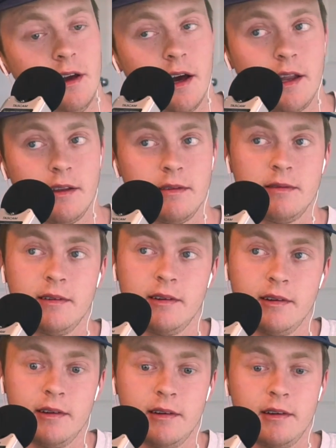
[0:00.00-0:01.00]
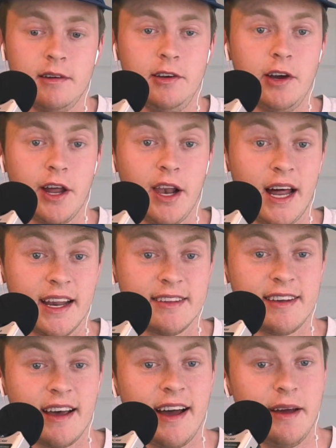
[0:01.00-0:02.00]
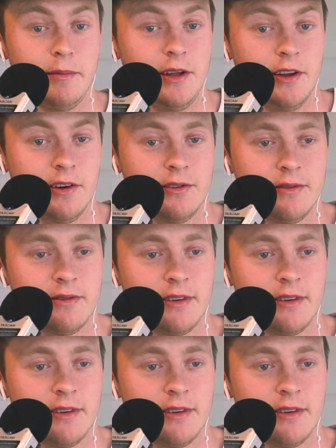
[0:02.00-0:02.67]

got a lot of time, you know?